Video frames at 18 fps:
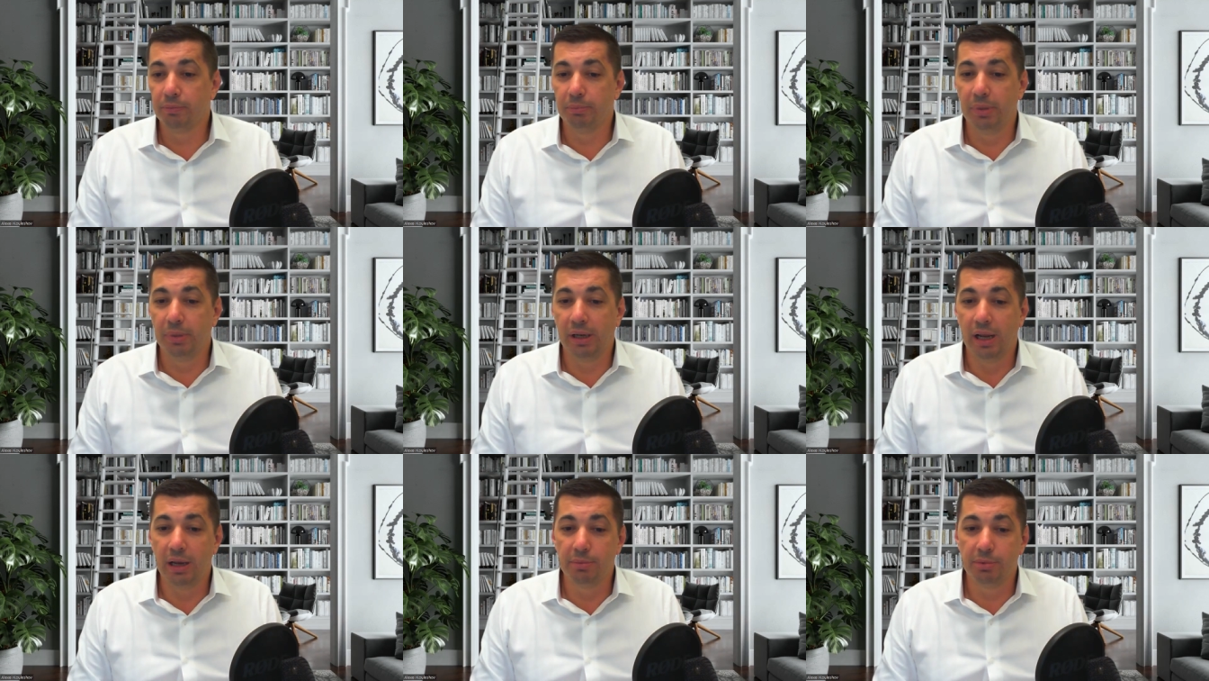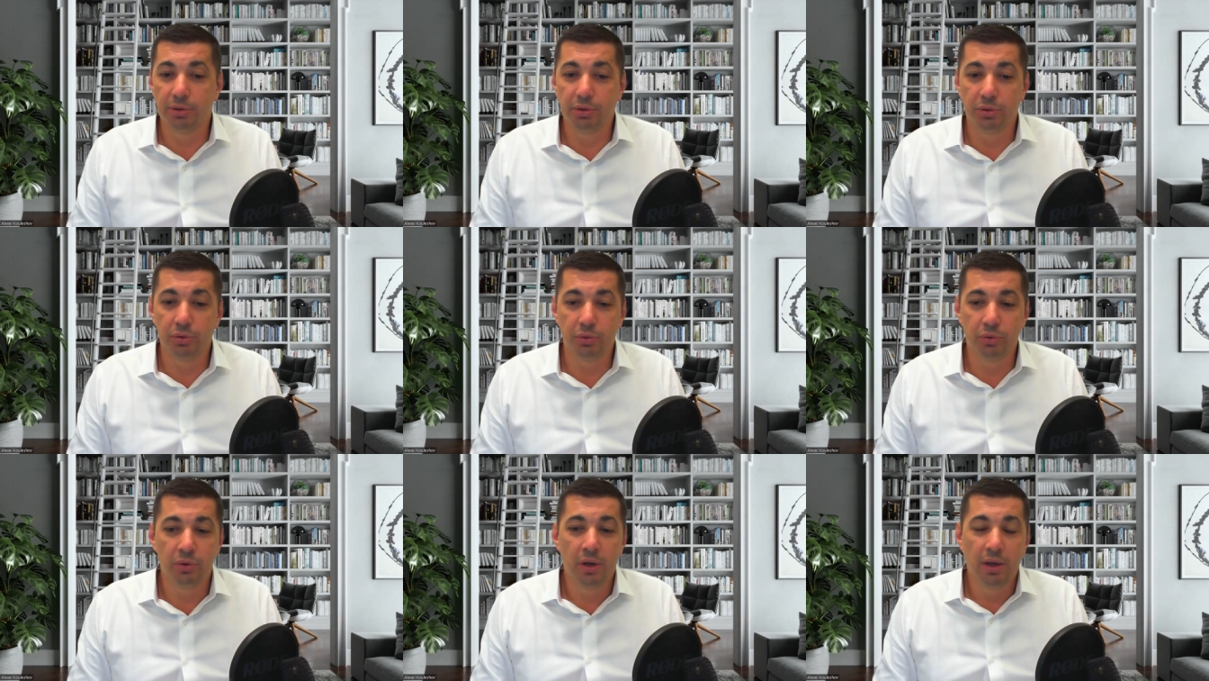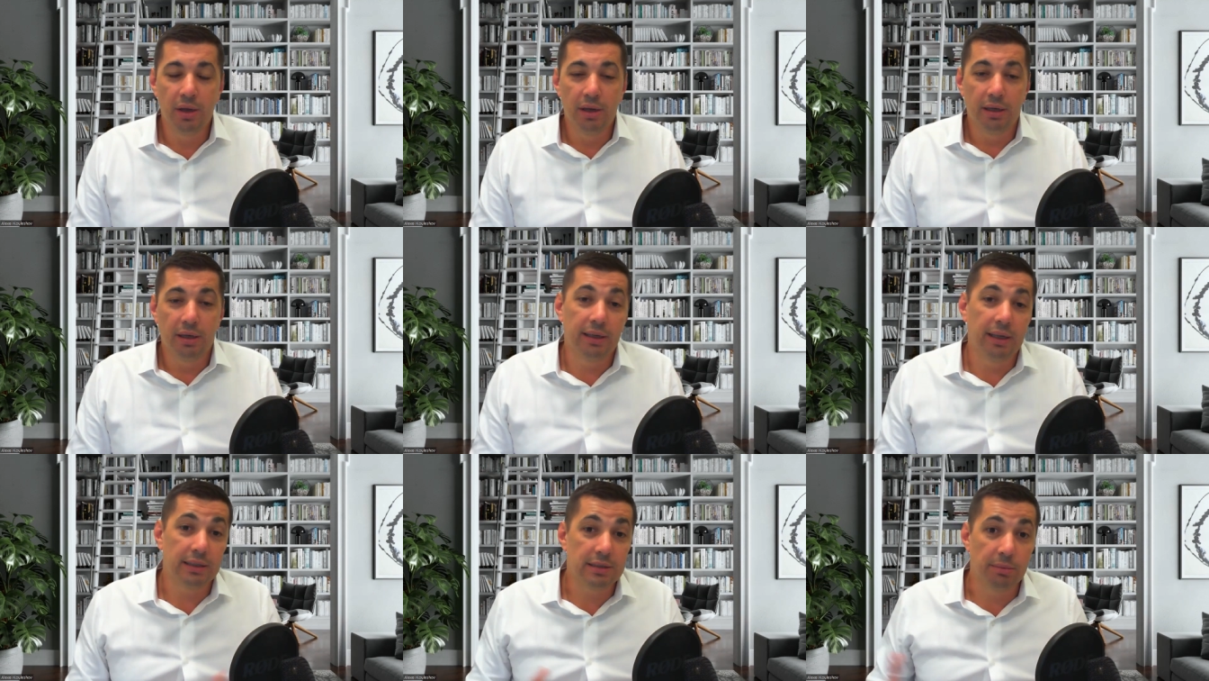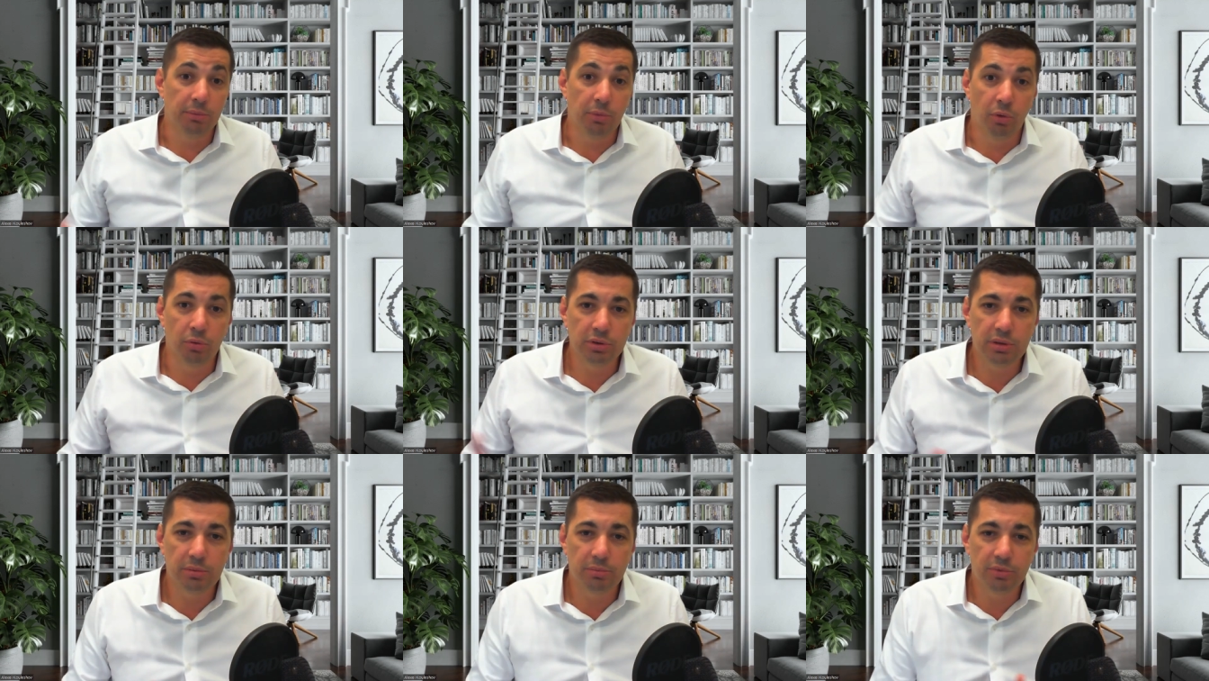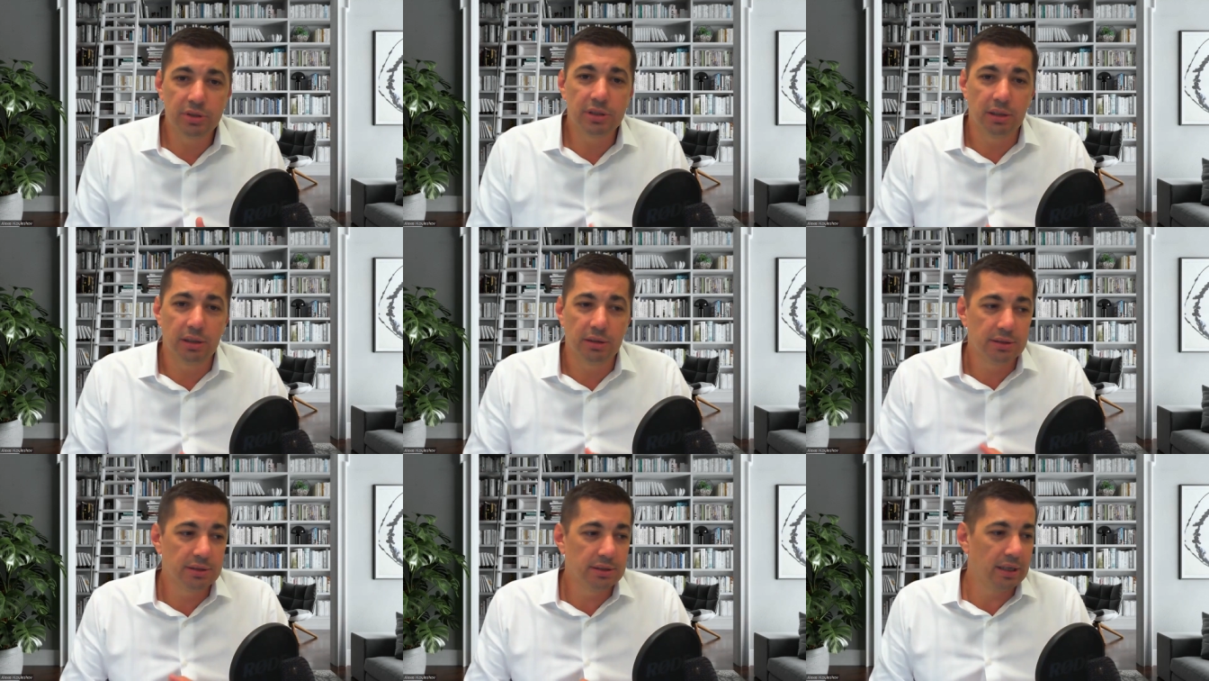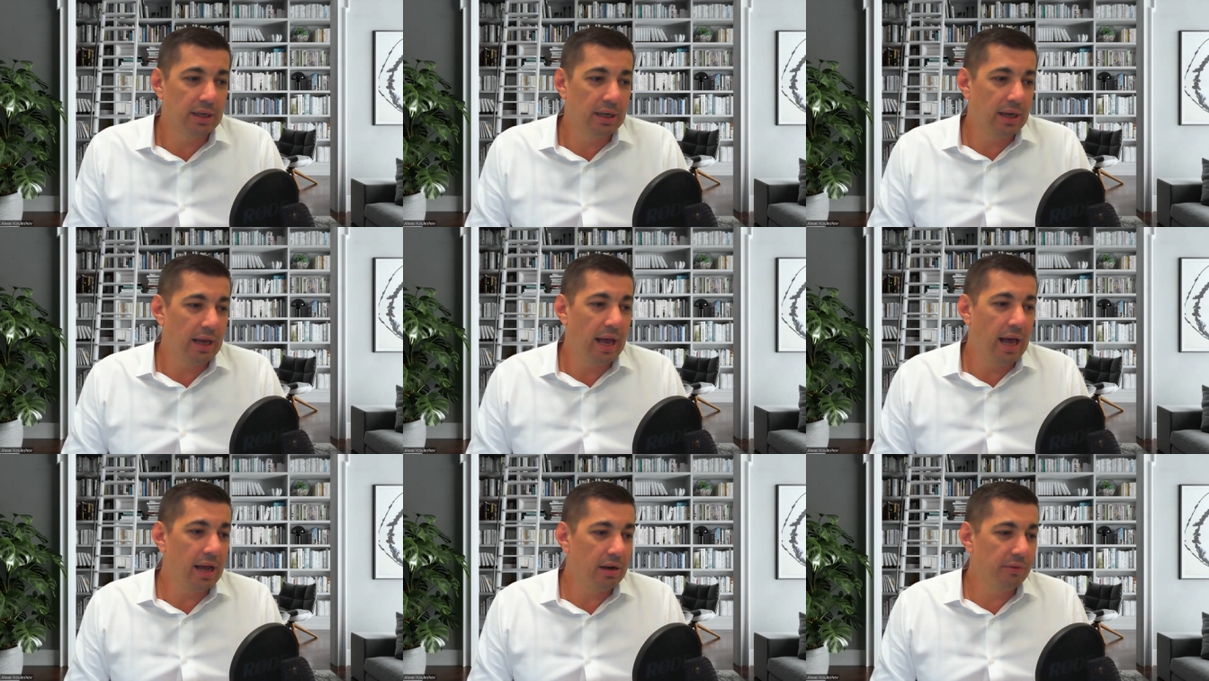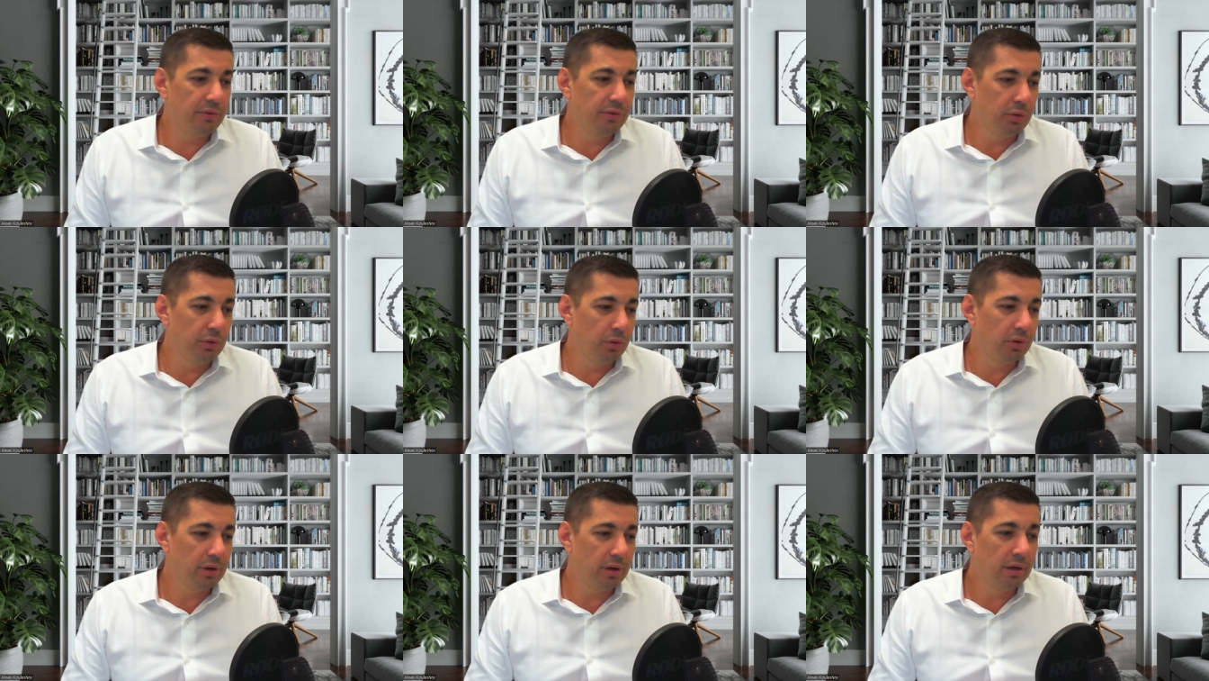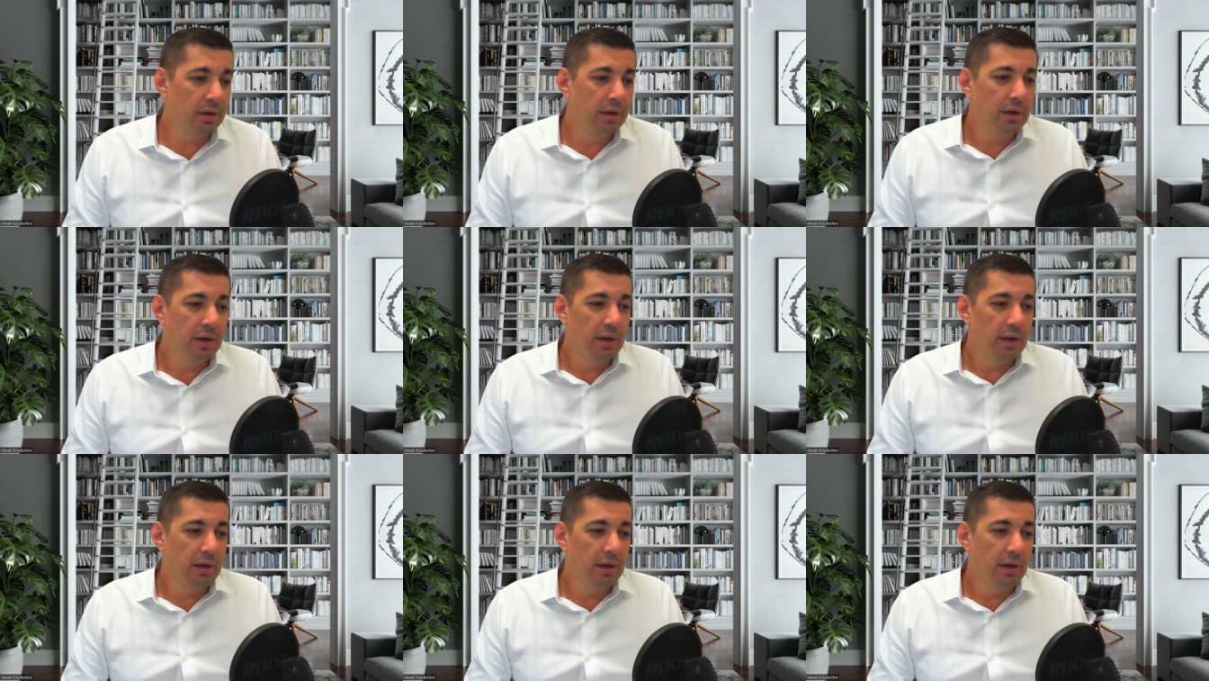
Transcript: been able to get some awesome results out of your